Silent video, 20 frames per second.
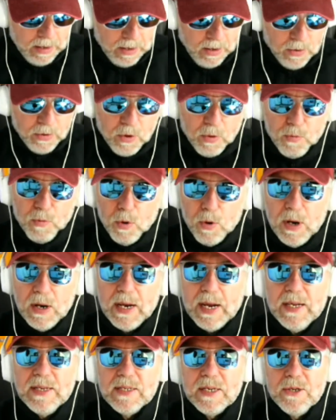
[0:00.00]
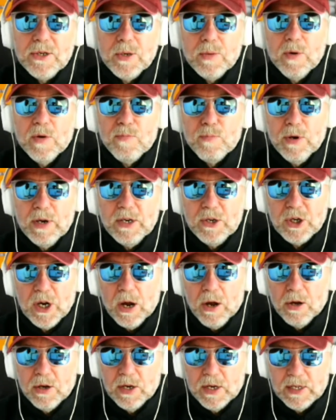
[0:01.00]
The Royal Institute of British
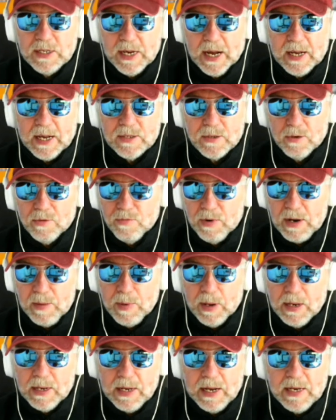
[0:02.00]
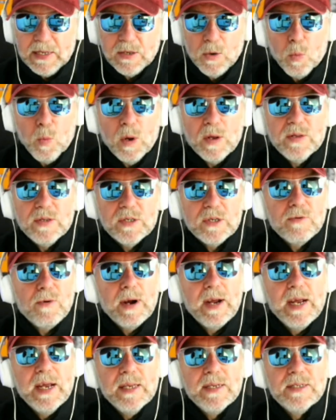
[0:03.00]
Architects, or RIBA, is a once
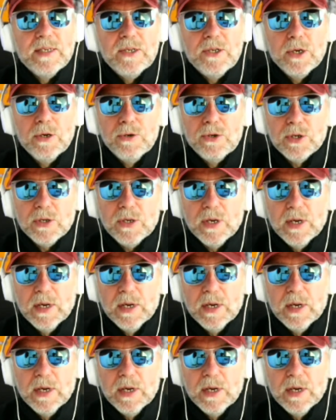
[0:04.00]
great institution